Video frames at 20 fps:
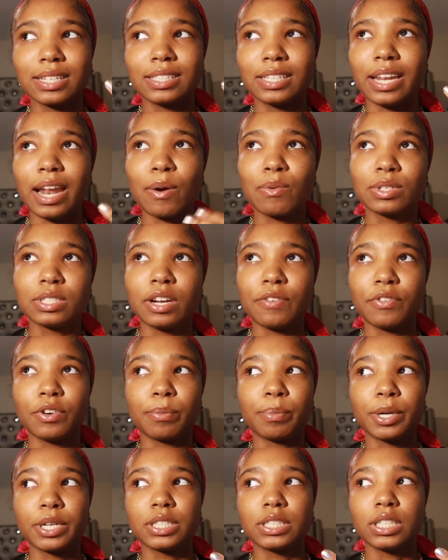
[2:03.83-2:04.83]
said, I was never the
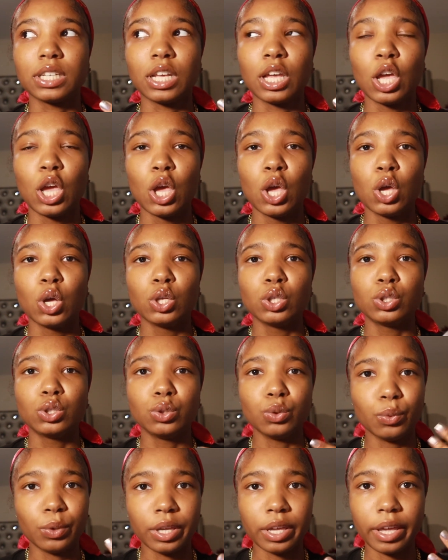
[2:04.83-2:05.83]
person
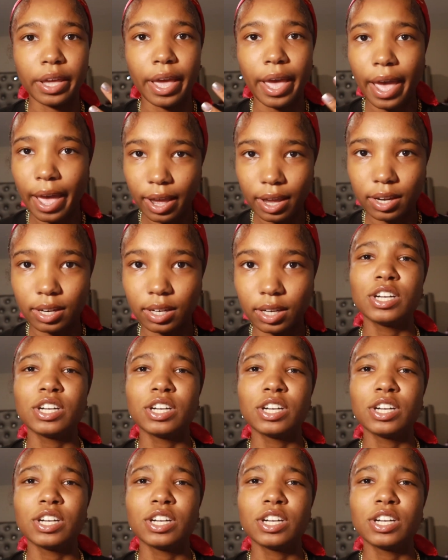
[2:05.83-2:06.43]
to get acne.